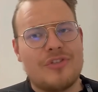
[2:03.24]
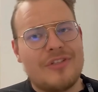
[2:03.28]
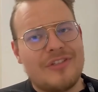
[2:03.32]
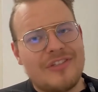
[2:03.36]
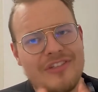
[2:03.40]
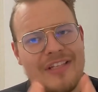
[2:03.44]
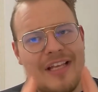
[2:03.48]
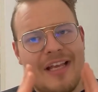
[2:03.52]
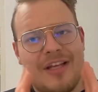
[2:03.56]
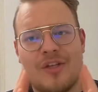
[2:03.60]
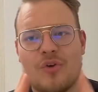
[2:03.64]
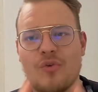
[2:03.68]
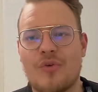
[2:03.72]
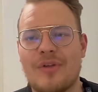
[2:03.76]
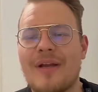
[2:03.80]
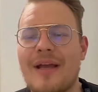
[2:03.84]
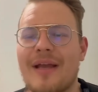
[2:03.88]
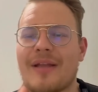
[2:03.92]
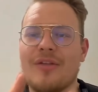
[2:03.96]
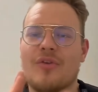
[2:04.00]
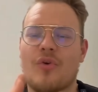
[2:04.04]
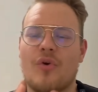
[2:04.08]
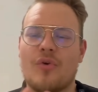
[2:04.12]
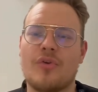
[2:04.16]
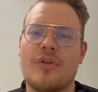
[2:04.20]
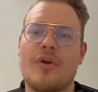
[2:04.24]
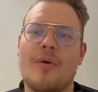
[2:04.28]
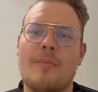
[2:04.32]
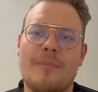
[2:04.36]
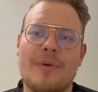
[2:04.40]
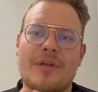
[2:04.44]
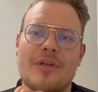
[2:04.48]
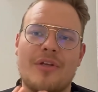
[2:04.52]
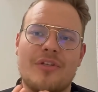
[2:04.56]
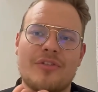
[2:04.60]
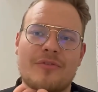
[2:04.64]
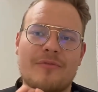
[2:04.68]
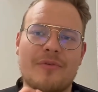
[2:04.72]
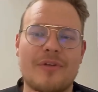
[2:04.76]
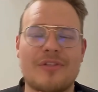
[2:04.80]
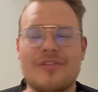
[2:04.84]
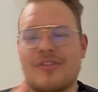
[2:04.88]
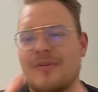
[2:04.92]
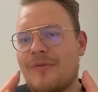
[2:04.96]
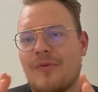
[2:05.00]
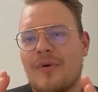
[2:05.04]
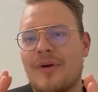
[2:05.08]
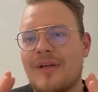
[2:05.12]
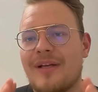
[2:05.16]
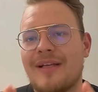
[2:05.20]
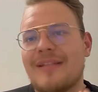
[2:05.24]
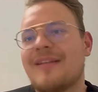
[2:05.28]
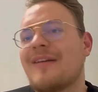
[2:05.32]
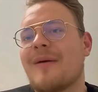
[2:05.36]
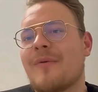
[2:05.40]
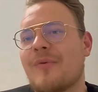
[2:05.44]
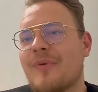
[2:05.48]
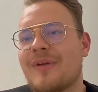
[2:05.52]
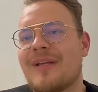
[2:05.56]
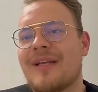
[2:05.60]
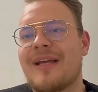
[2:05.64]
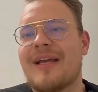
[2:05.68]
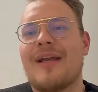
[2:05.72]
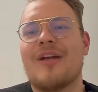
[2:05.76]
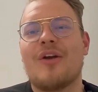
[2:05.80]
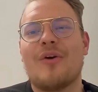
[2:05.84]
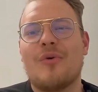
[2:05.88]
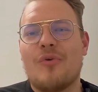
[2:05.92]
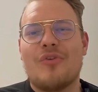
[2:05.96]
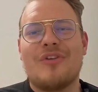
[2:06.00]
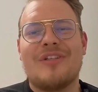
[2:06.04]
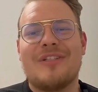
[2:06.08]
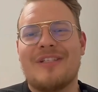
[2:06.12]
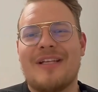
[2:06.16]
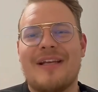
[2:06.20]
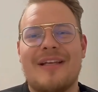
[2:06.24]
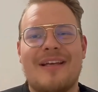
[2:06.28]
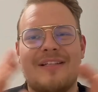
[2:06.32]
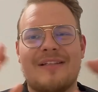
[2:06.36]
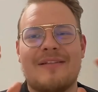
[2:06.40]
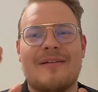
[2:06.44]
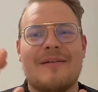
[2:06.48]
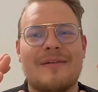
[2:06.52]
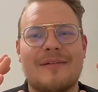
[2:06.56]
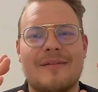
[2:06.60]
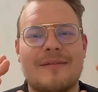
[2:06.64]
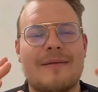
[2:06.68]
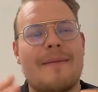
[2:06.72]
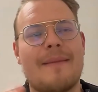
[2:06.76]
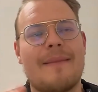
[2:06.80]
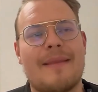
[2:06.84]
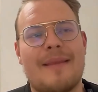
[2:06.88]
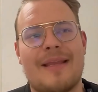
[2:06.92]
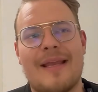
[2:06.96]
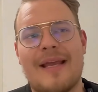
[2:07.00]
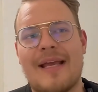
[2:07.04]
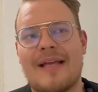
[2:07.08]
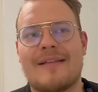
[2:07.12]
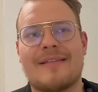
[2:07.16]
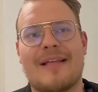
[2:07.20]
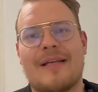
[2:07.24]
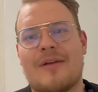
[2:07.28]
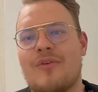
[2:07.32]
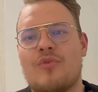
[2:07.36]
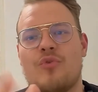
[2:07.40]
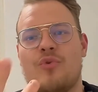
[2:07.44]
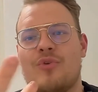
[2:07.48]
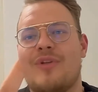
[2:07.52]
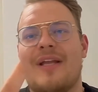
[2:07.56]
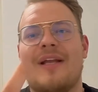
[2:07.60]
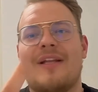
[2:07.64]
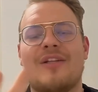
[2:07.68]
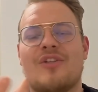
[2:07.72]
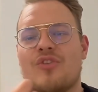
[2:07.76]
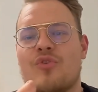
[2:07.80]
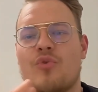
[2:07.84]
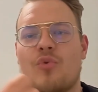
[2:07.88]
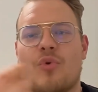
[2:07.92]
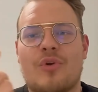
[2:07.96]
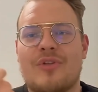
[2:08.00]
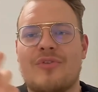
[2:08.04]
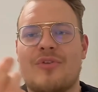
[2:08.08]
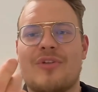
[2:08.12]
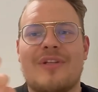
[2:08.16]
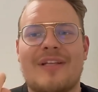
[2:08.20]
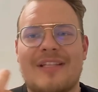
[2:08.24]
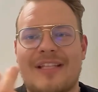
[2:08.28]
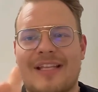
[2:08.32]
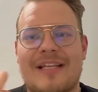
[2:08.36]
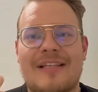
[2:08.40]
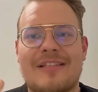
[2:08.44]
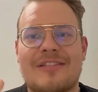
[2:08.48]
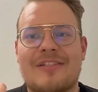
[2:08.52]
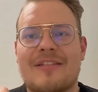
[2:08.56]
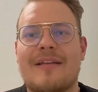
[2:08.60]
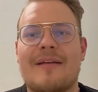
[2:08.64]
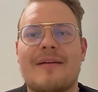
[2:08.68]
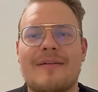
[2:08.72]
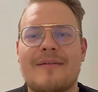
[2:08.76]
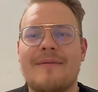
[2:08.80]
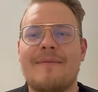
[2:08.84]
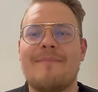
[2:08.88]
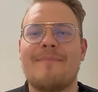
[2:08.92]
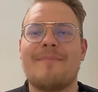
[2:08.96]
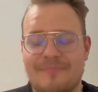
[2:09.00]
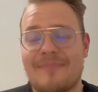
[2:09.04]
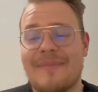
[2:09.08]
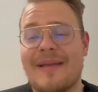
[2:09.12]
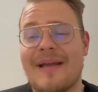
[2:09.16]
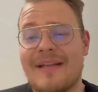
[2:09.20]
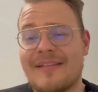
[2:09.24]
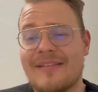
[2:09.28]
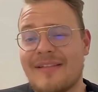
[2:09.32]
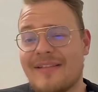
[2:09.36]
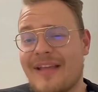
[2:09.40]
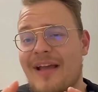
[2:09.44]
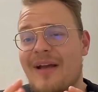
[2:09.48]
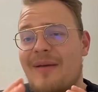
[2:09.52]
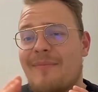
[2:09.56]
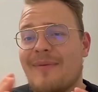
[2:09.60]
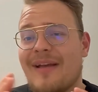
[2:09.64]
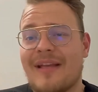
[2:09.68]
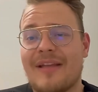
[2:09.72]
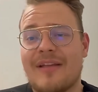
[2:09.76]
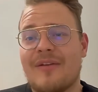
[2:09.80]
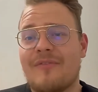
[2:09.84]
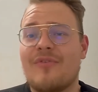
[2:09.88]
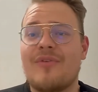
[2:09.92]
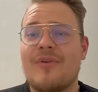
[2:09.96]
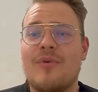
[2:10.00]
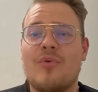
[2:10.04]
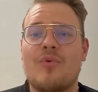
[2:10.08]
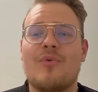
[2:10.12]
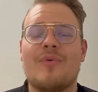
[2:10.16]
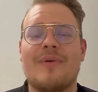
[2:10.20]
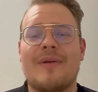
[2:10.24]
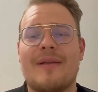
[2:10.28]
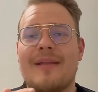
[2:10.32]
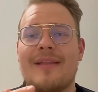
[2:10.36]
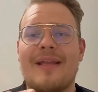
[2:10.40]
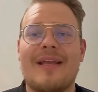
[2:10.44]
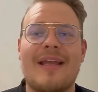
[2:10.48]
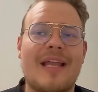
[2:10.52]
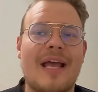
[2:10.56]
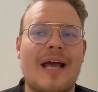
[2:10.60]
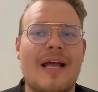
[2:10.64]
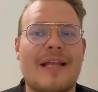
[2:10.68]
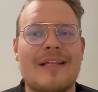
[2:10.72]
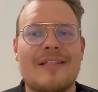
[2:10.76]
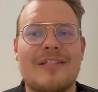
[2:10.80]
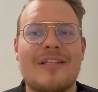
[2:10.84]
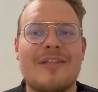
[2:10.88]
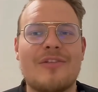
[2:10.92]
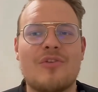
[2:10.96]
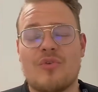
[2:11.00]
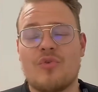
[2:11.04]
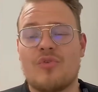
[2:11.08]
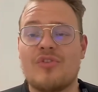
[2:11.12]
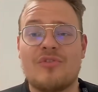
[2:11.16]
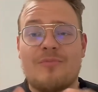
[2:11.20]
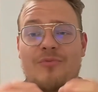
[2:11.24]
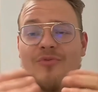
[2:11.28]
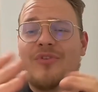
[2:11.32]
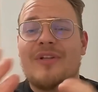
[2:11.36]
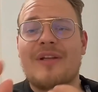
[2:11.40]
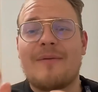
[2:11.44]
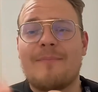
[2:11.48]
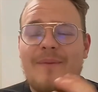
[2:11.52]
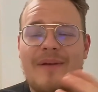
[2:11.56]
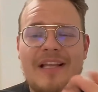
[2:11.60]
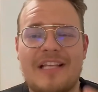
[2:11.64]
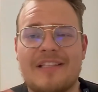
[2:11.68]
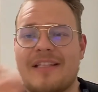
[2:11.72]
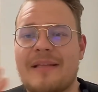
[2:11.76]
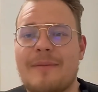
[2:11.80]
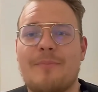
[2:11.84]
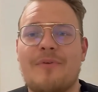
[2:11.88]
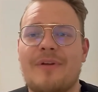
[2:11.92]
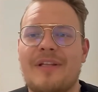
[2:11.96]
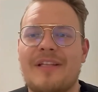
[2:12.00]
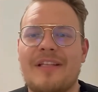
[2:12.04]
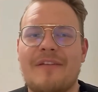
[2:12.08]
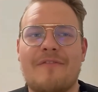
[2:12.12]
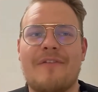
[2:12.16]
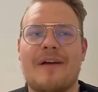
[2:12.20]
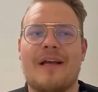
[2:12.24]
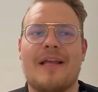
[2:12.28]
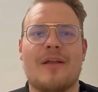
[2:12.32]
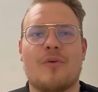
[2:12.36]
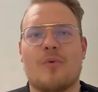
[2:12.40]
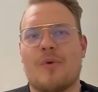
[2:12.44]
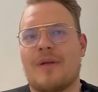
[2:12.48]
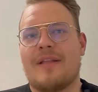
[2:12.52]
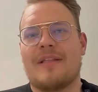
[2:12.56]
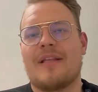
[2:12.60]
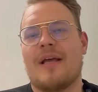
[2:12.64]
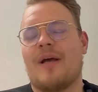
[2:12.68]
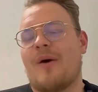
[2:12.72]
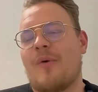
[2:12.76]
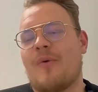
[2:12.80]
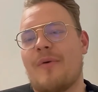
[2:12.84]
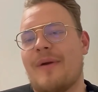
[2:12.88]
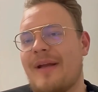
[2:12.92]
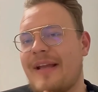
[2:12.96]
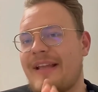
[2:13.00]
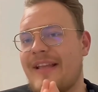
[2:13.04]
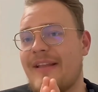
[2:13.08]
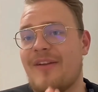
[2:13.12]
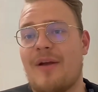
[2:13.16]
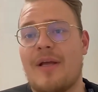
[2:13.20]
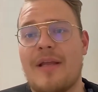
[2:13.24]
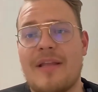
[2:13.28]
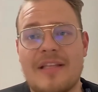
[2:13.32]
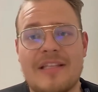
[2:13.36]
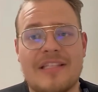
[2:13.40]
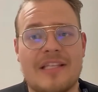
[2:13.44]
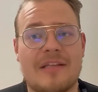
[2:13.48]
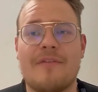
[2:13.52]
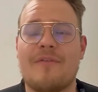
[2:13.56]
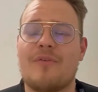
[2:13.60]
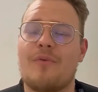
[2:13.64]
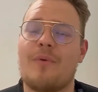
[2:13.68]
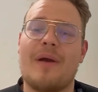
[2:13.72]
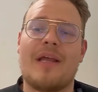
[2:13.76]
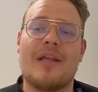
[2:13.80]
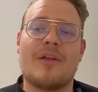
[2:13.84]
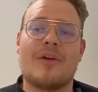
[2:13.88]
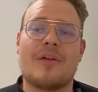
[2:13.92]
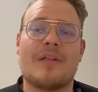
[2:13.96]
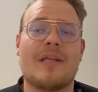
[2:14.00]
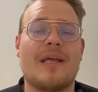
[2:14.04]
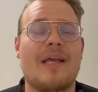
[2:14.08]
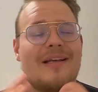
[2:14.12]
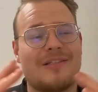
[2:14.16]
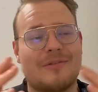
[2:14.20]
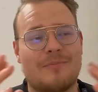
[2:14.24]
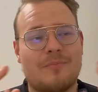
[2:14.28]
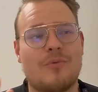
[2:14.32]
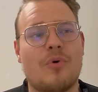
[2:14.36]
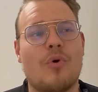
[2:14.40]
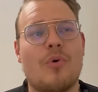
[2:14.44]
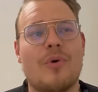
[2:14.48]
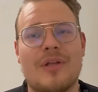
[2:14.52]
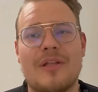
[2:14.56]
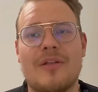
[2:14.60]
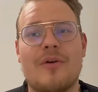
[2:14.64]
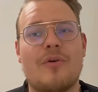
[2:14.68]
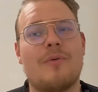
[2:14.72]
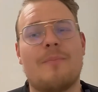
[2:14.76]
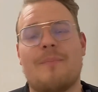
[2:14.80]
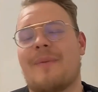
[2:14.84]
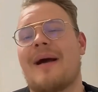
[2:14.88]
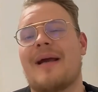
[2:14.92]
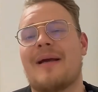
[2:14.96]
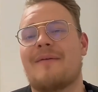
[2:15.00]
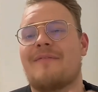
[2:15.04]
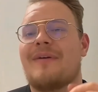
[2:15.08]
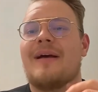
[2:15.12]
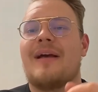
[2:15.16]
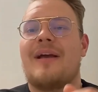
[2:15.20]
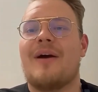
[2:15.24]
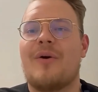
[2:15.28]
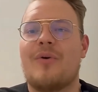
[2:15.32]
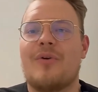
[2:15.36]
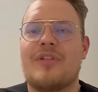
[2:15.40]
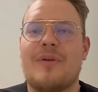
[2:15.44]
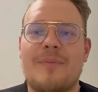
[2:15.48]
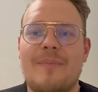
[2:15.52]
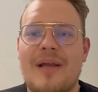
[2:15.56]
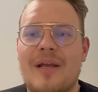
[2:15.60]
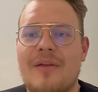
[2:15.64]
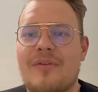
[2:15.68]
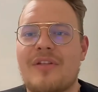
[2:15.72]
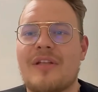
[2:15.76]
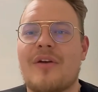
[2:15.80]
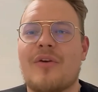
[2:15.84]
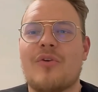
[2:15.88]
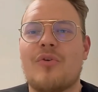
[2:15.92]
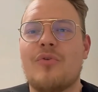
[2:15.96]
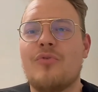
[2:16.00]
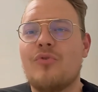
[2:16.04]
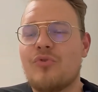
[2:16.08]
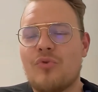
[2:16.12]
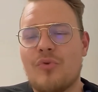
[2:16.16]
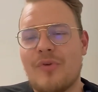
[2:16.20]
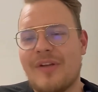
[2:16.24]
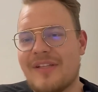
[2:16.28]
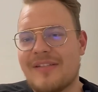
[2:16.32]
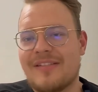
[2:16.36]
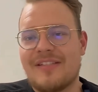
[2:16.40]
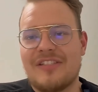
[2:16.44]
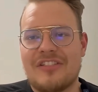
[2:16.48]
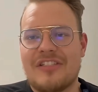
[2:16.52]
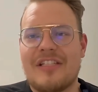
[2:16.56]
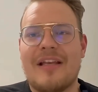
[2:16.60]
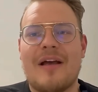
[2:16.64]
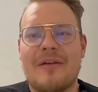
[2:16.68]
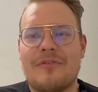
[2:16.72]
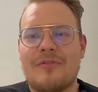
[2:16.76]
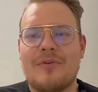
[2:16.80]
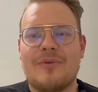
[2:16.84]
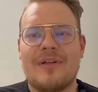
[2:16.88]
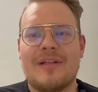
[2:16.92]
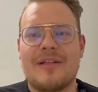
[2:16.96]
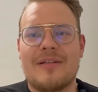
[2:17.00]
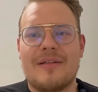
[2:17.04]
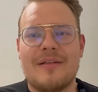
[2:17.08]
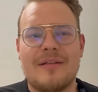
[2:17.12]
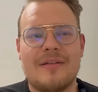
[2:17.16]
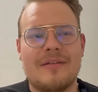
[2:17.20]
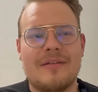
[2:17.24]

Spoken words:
to stay only in Tokyo because, first of all, it's a really huge city. And I think 2 days, 2 or 3 days, that's the time they give you. The guides, those pre-made and predefined ones, are really not enough to actually explore it, to make videos about it, to truly discover it.